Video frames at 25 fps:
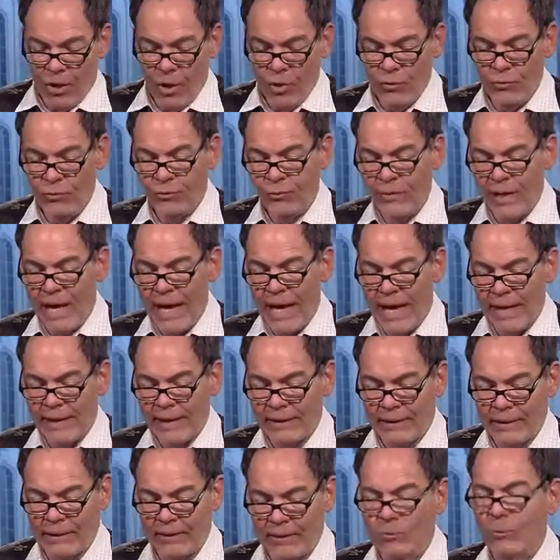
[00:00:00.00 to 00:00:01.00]

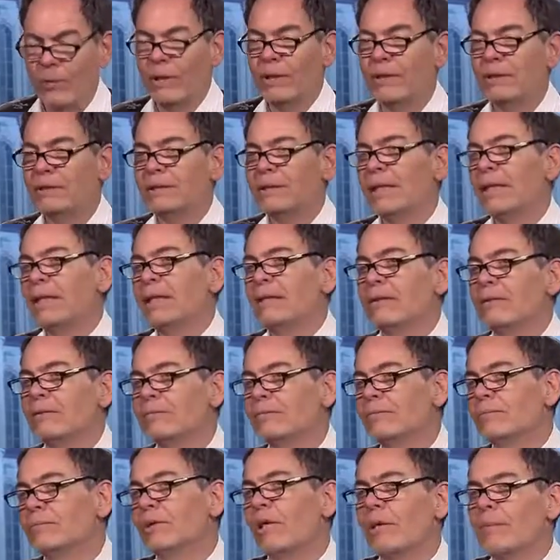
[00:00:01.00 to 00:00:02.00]
OFAC, what is it?
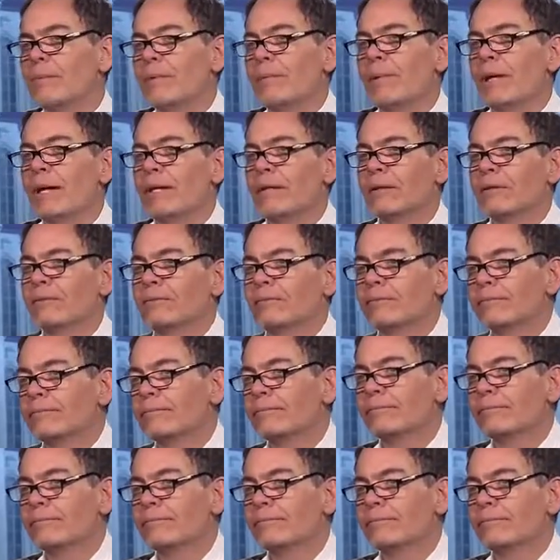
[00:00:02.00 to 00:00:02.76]
Tell me about it.